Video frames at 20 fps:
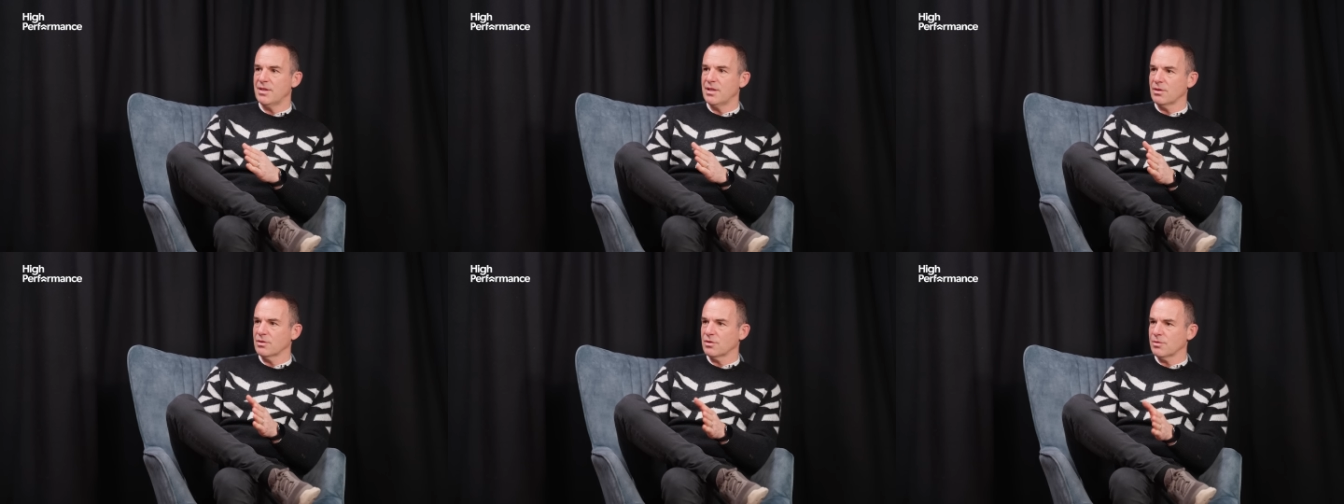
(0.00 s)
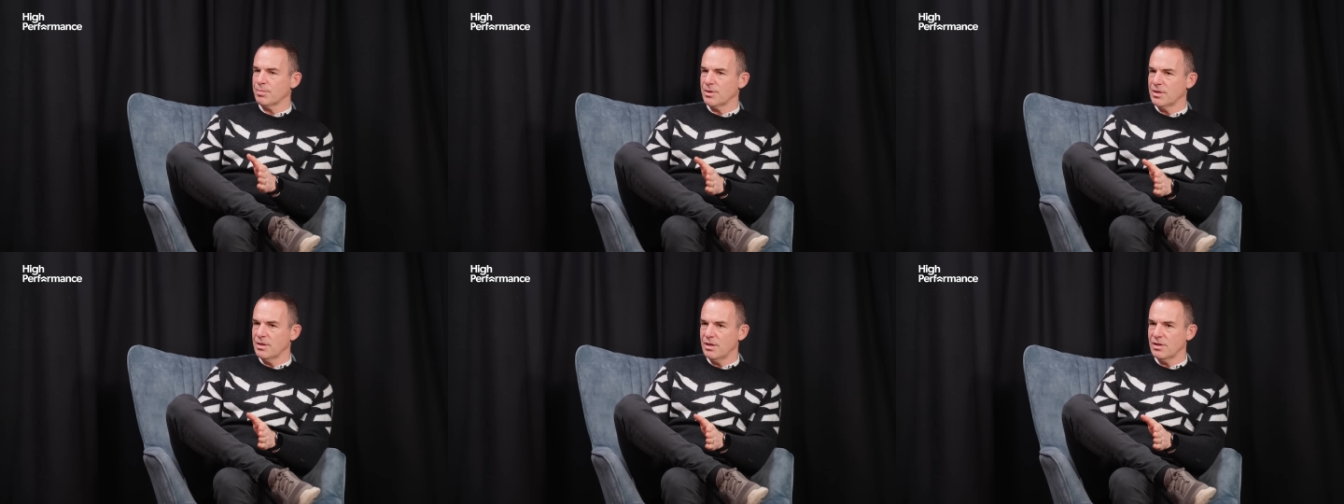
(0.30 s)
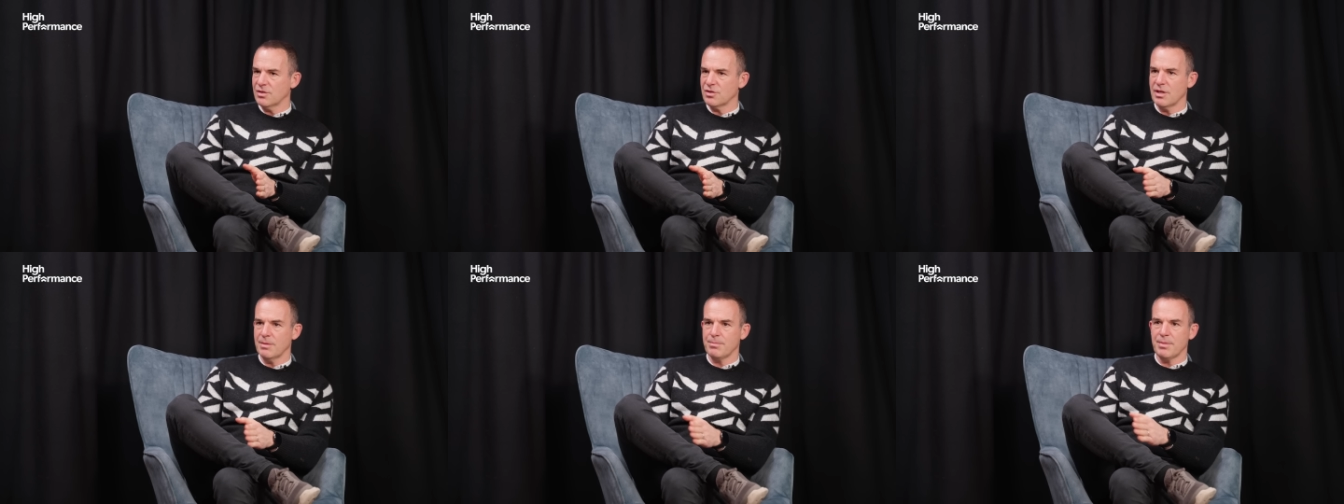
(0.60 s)
in
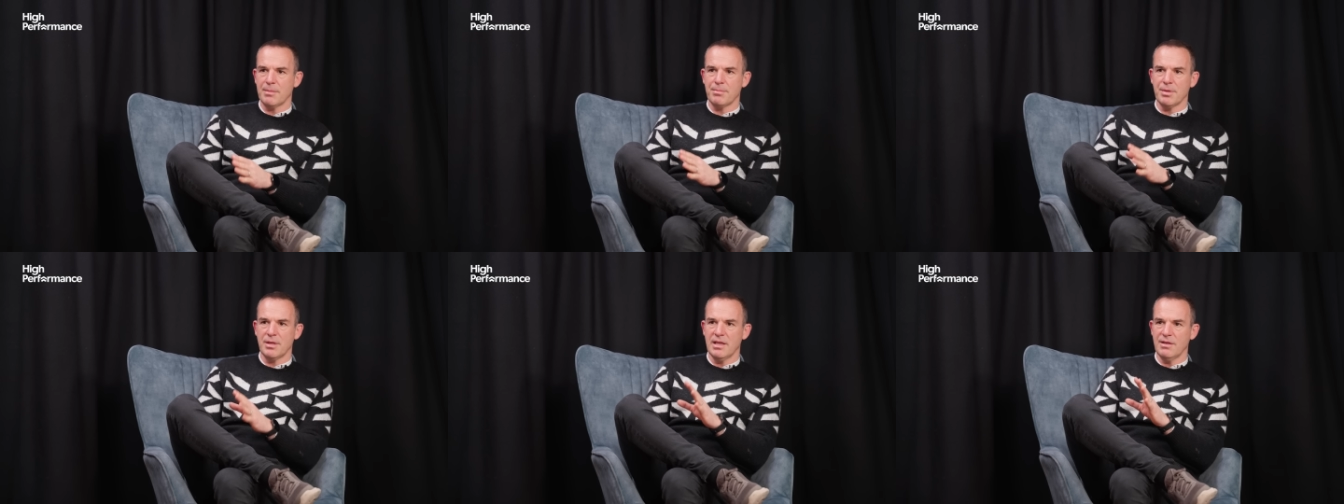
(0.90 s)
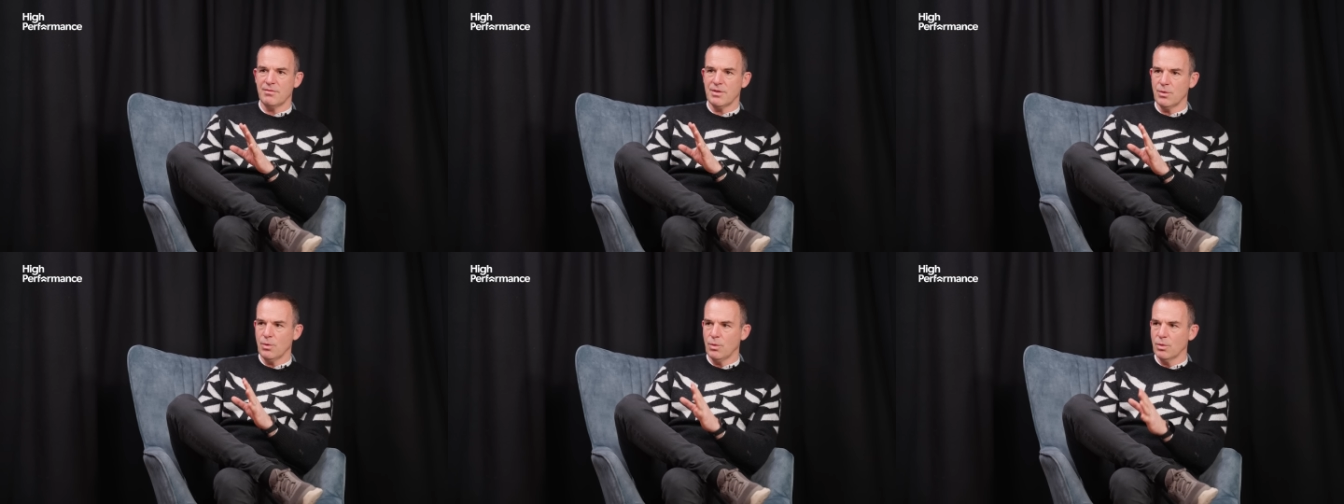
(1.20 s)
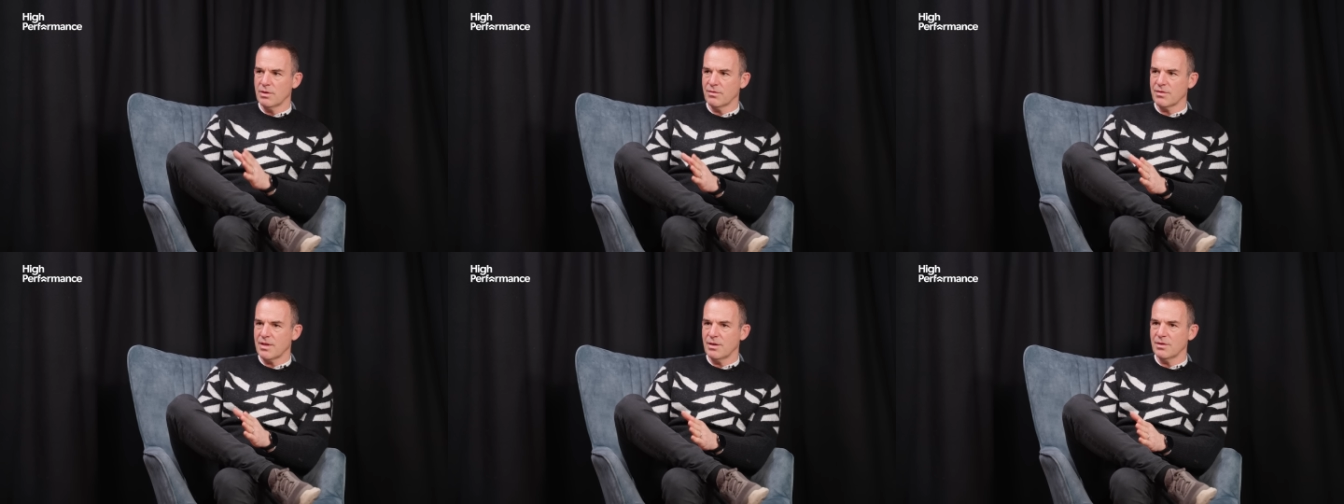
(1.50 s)
entrepreneurship. I believe in
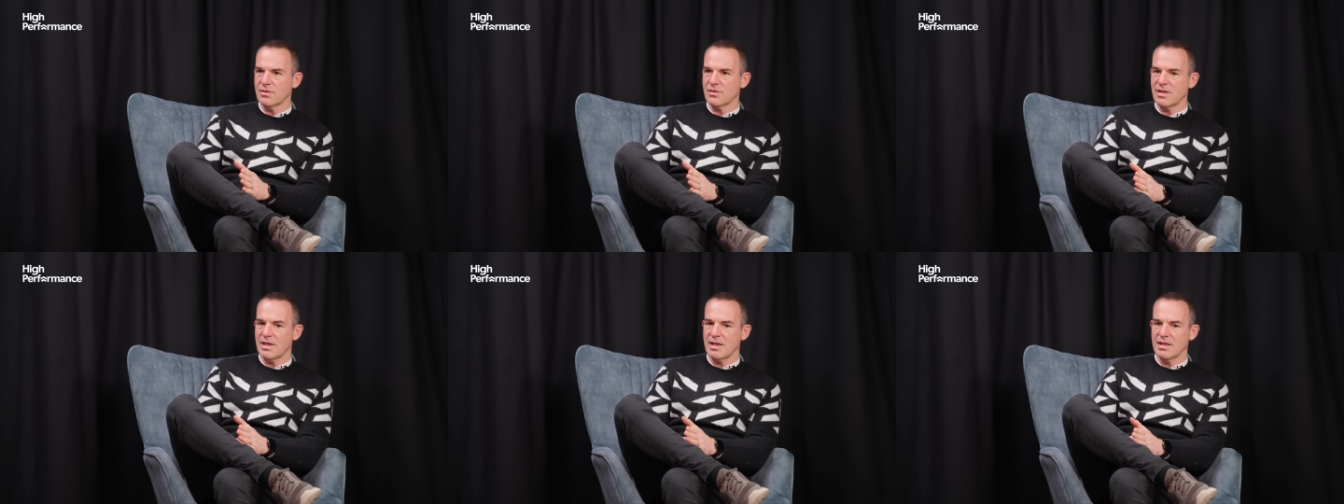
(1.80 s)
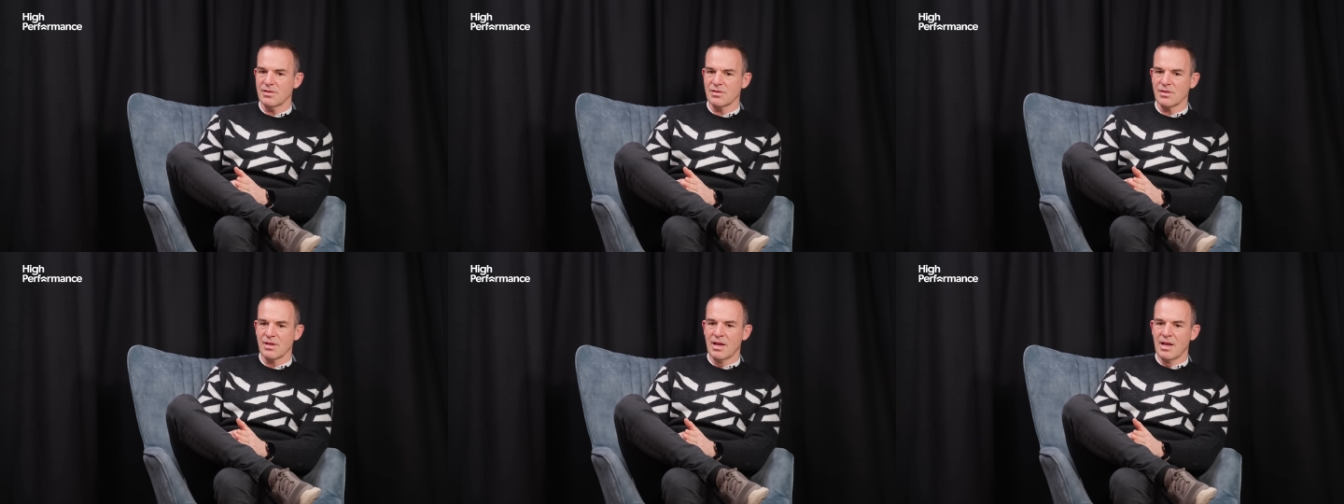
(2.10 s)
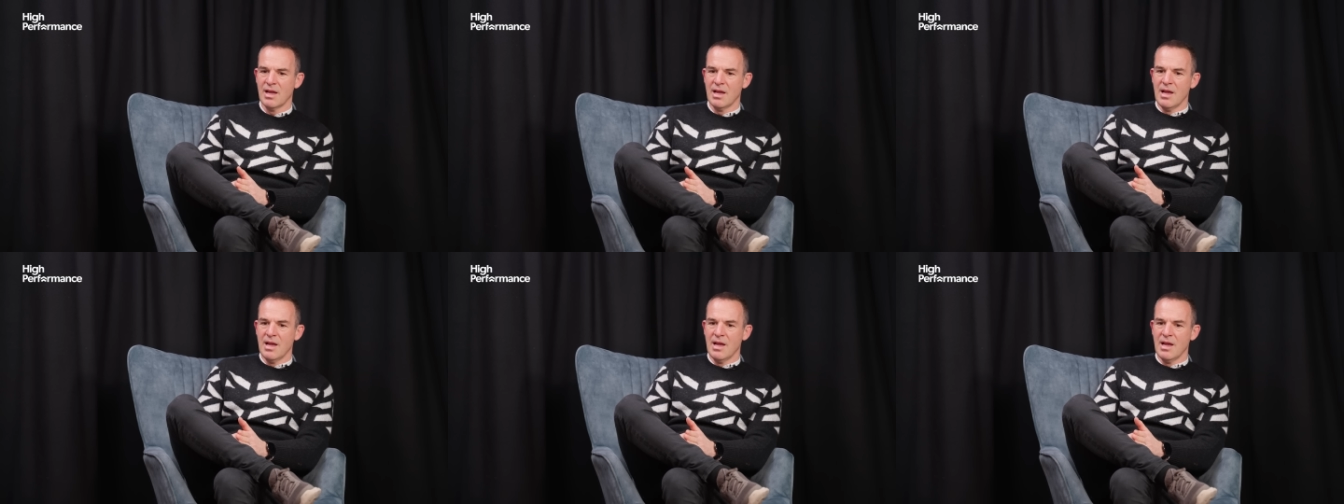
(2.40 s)
all of those things.